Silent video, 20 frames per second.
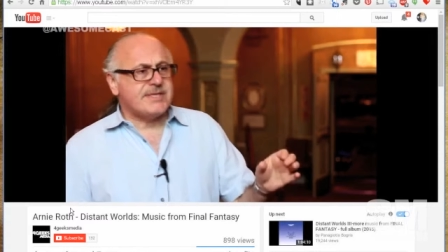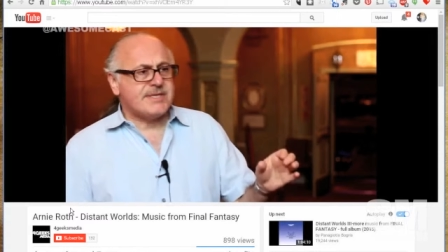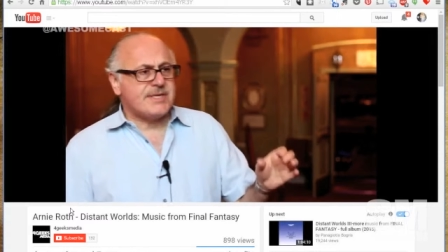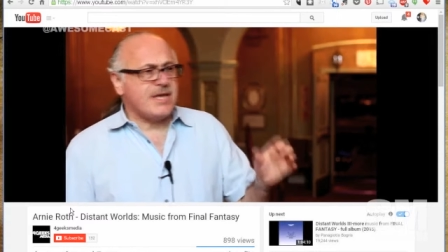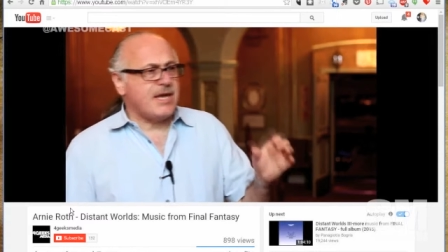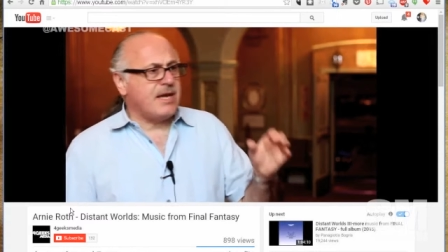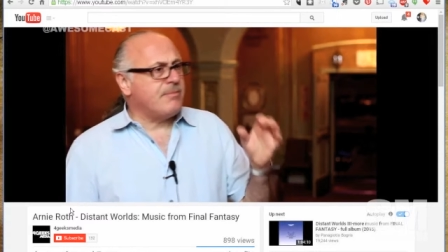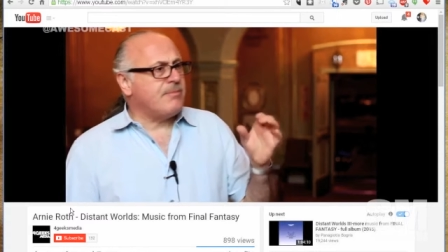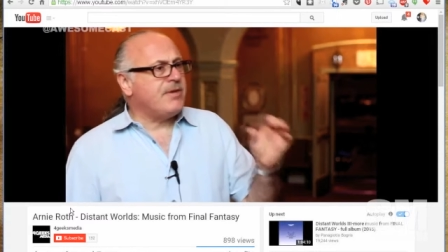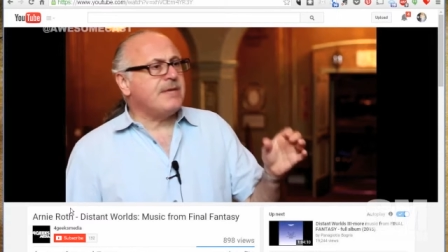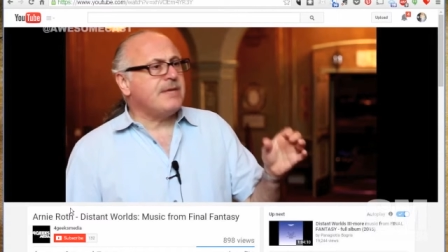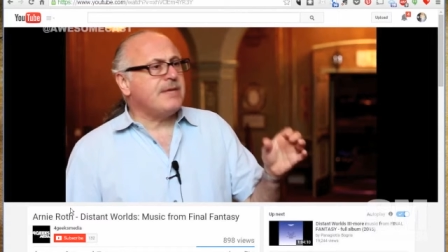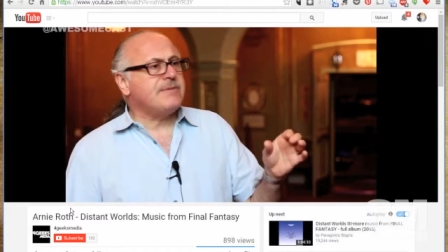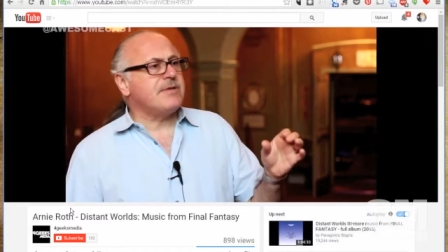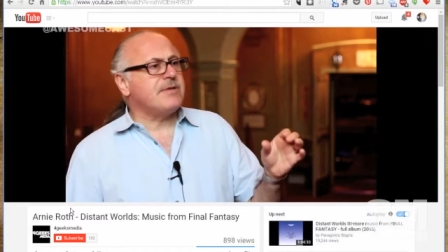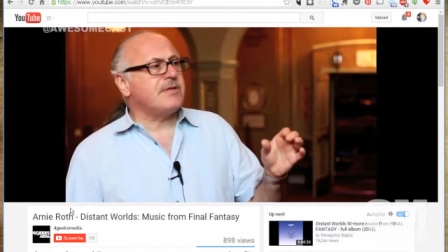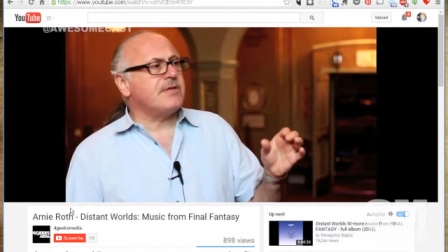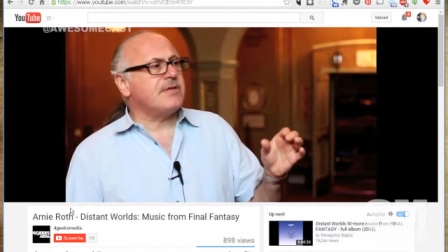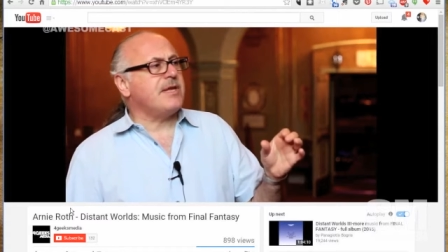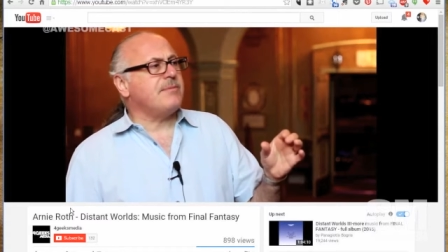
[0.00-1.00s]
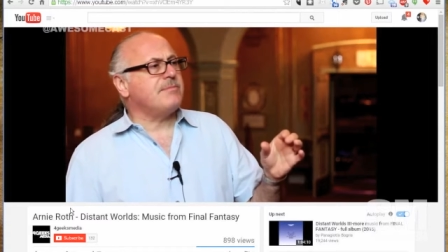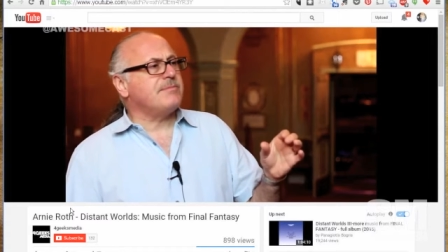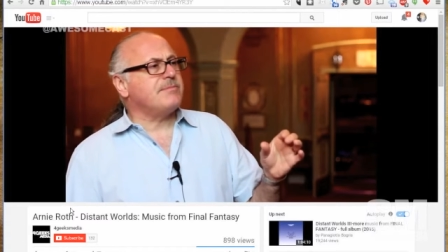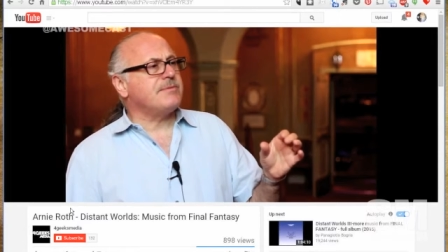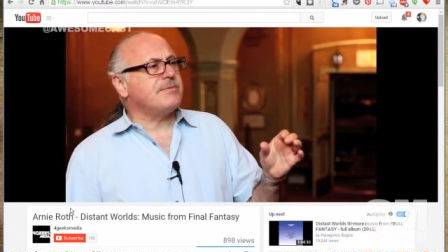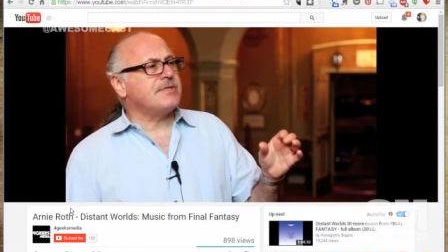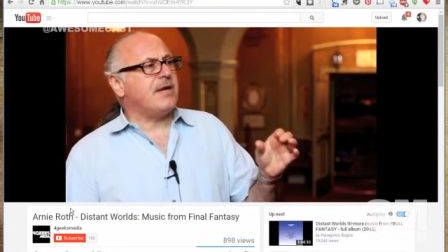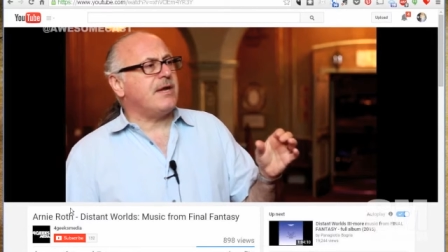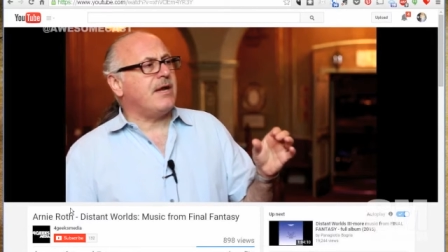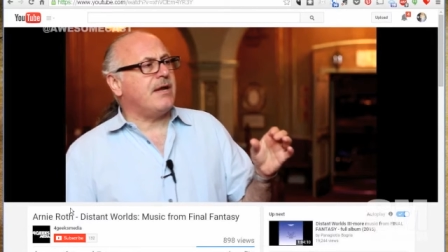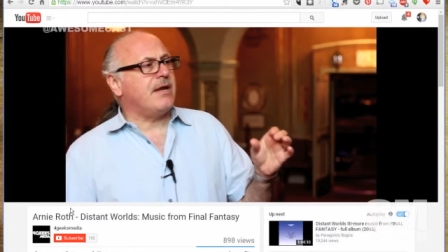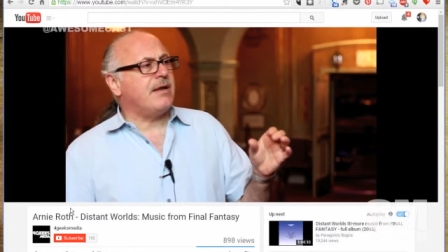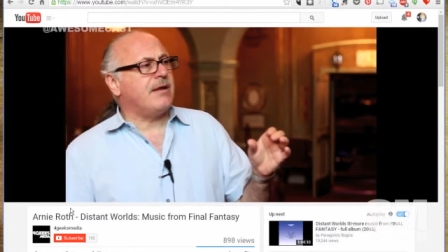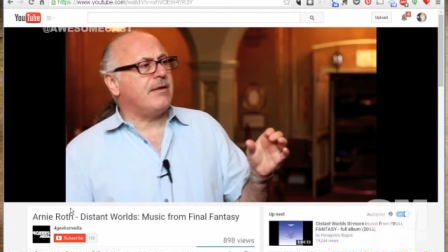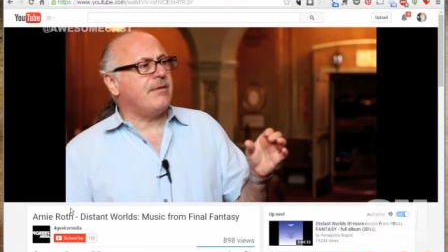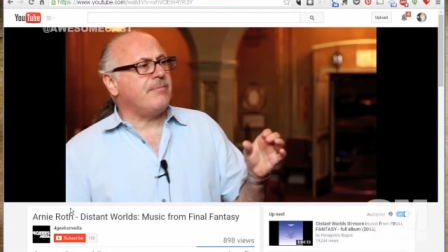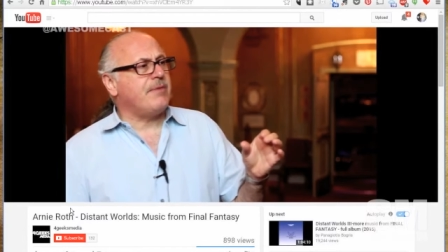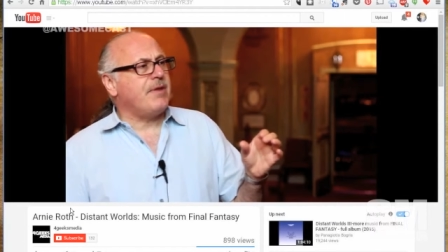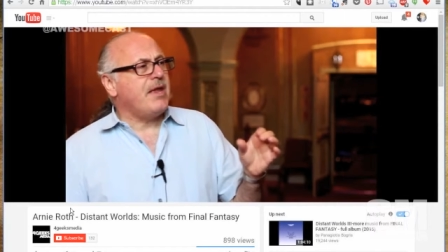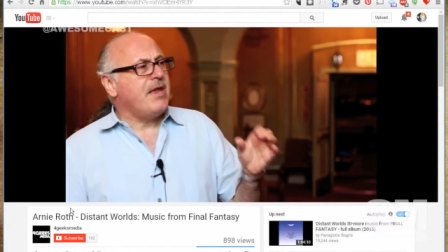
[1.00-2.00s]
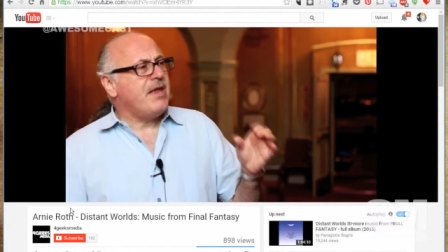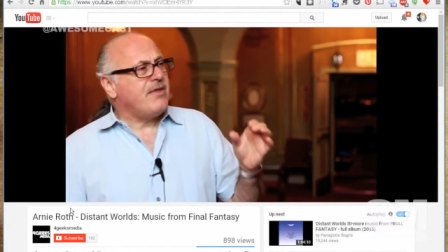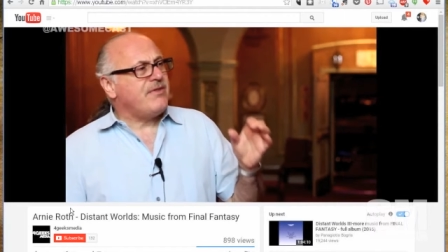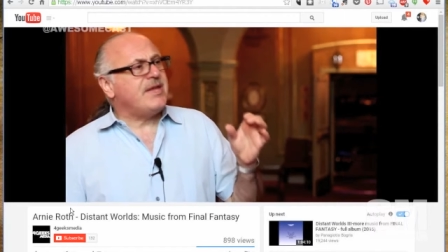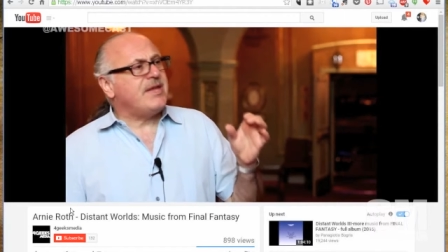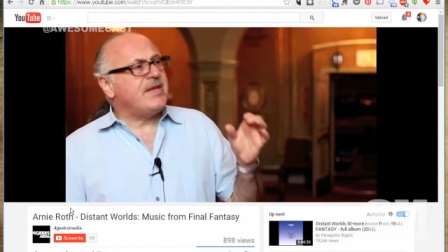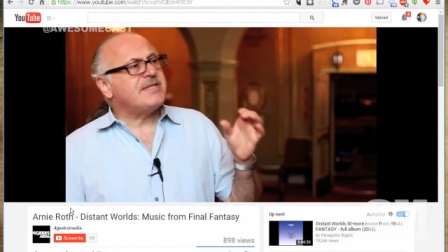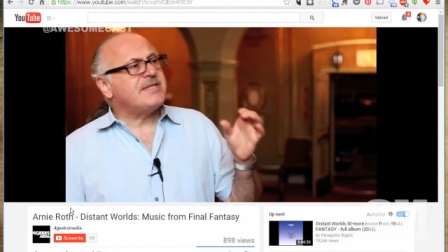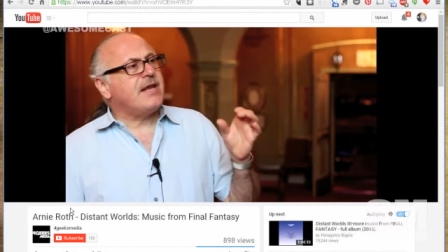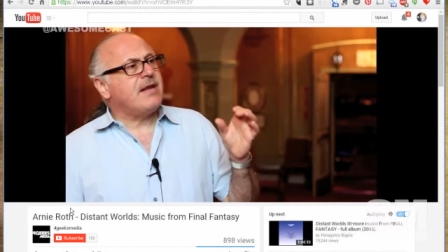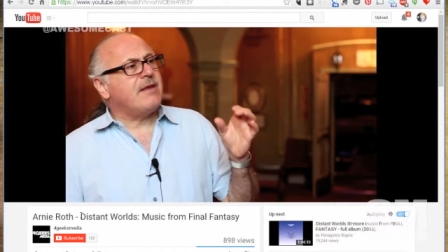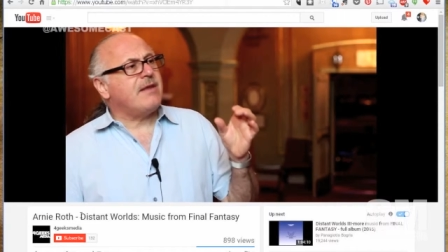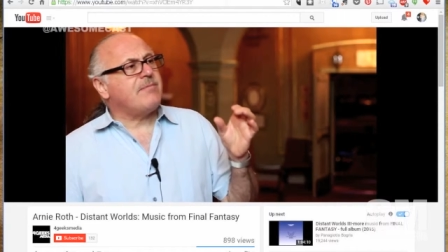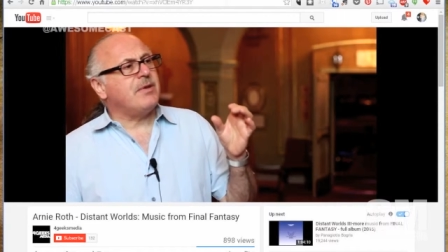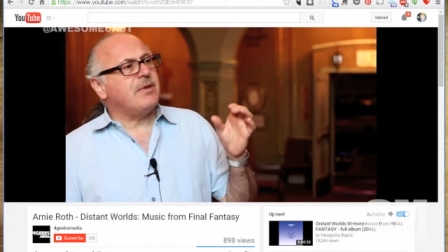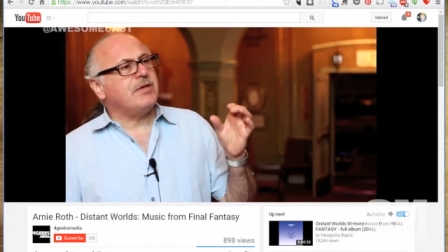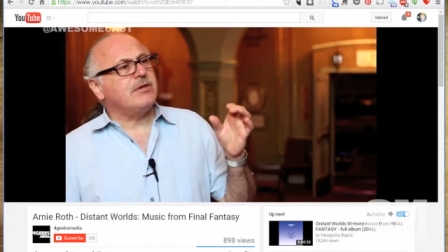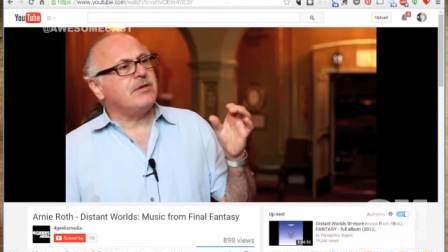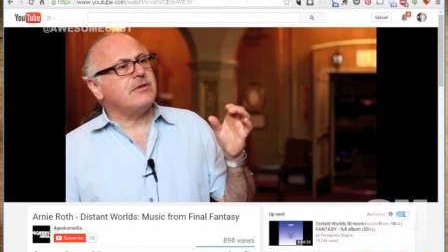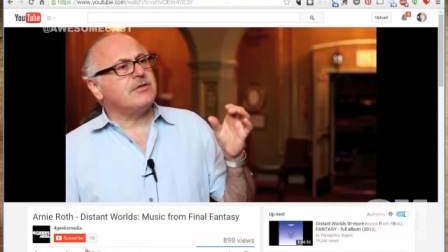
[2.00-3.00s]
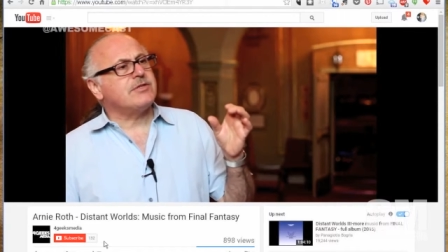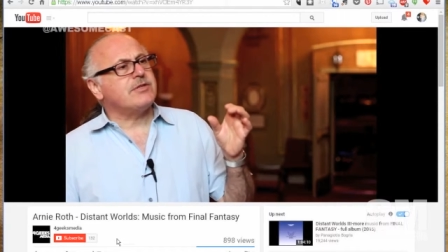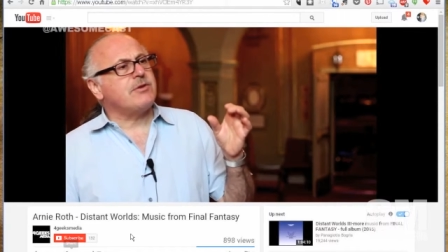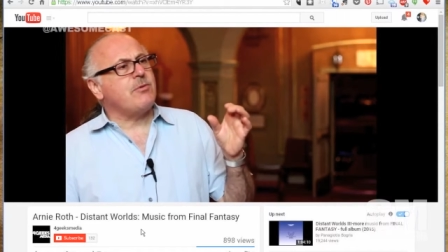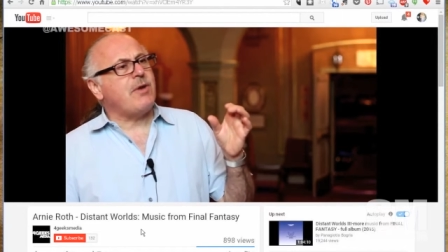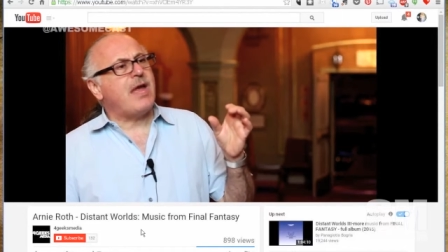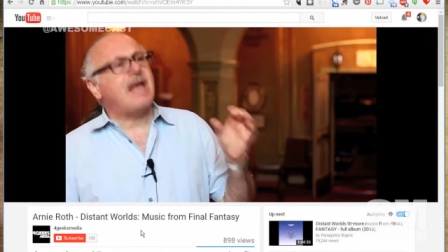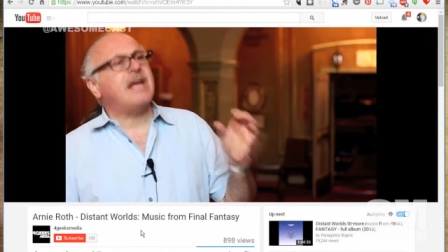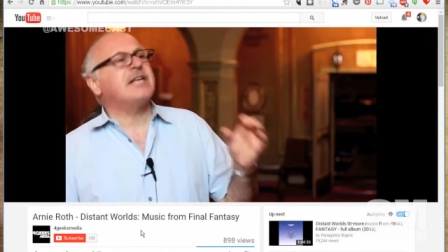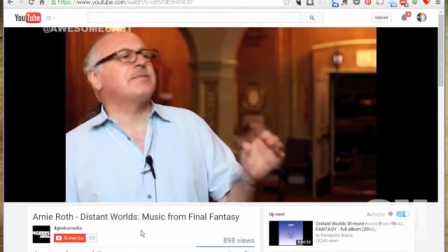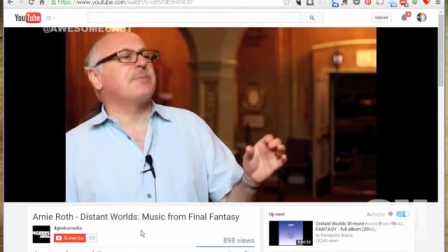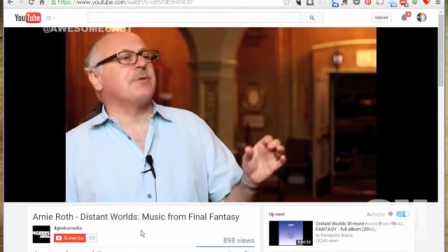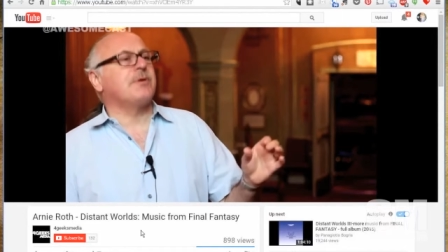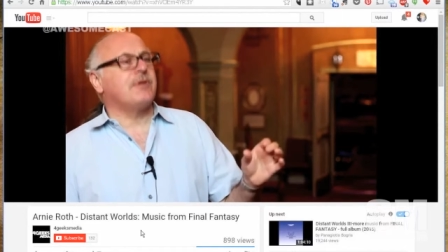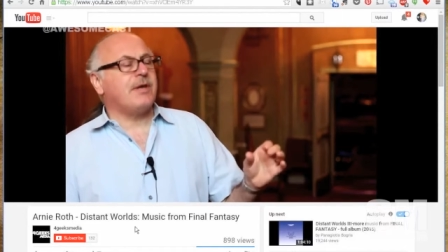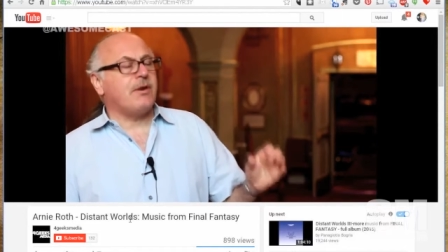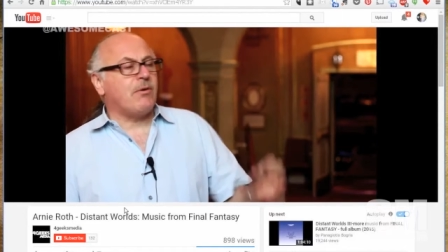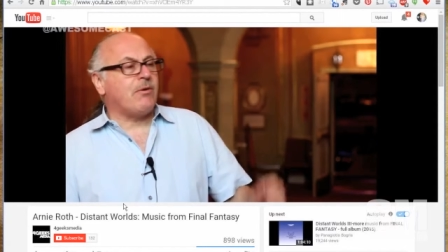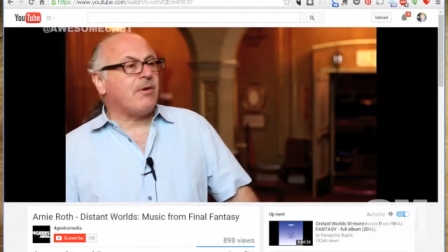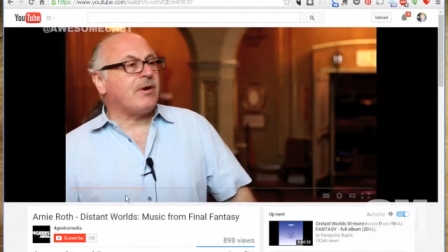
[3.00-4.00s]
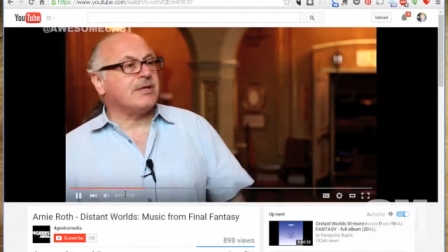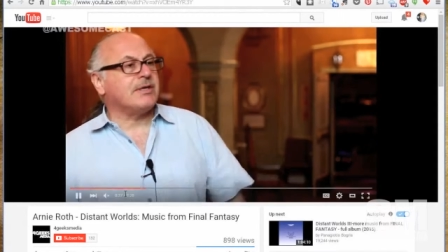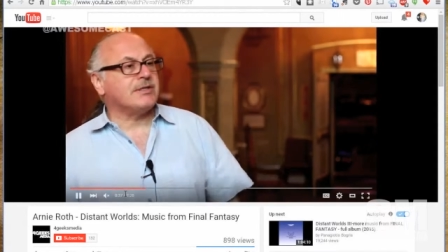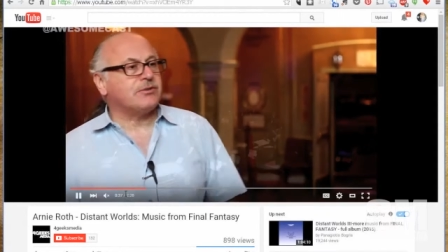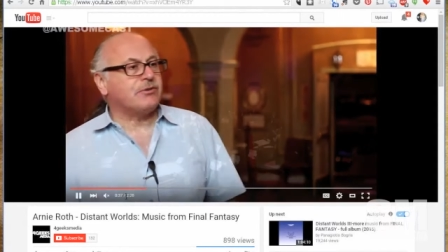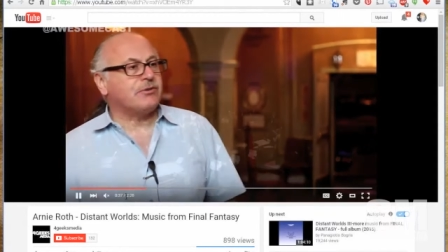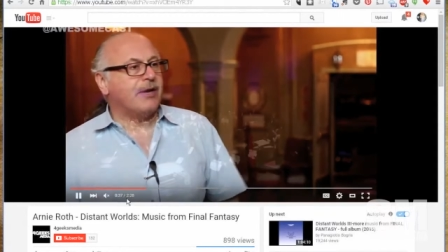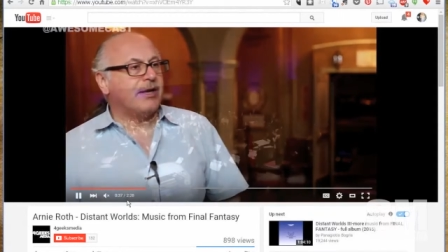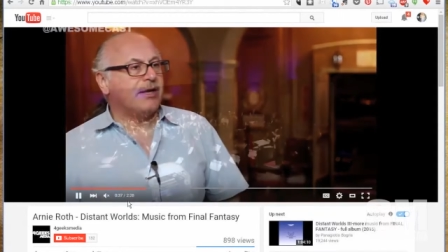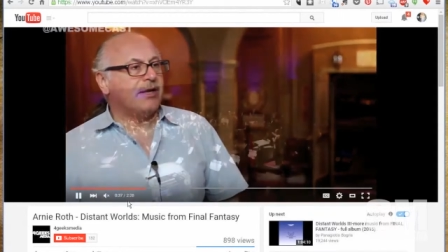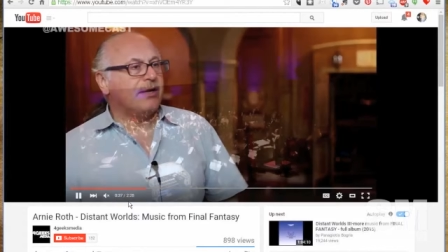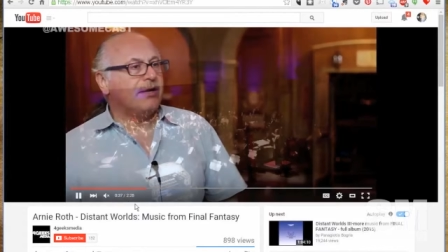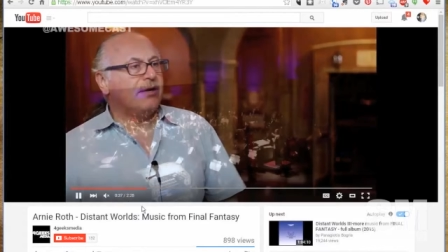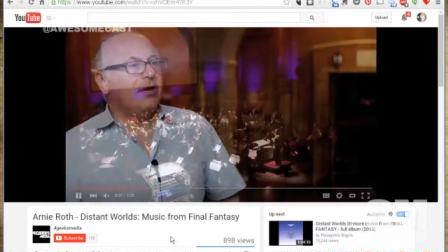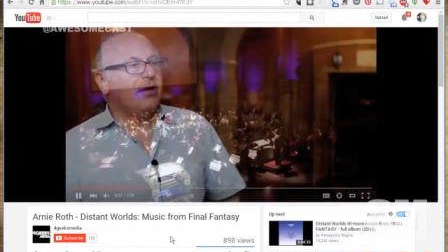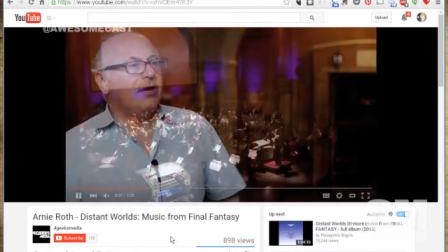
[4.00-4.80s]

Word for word: and he's able to uh, crossfade between sources